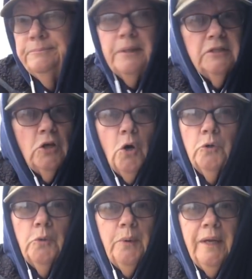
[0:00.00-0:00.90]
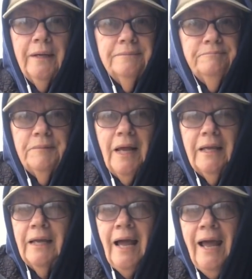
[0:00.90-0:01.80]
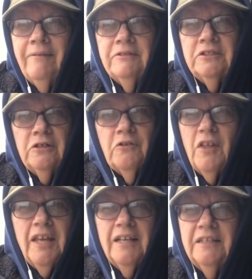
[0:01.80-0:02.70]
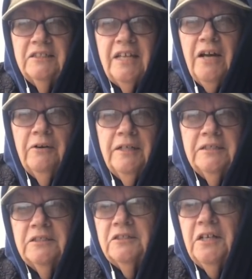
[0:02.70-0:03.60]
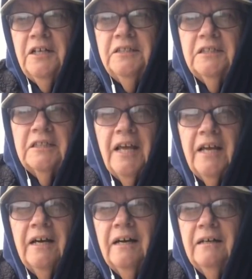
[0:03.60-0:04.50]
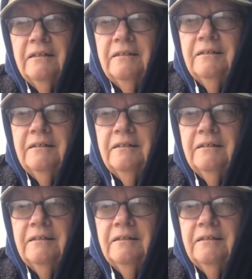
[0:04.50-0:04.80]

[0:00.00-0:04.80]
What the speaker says: But it's a whole new week. Yeah, I have to start thinking the Saturdays and Sundays as like a